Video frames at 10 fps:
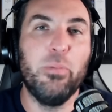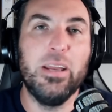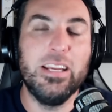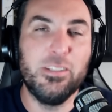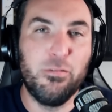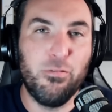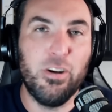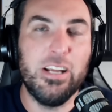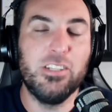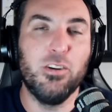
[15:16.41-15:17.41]
It is
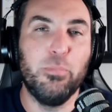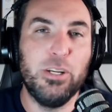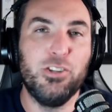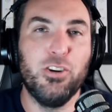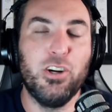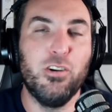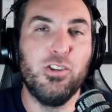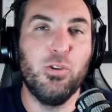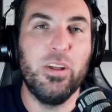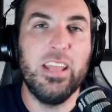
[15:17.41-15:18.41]
free, so be sure to go
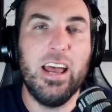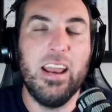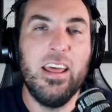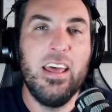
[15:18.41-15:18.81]
join that.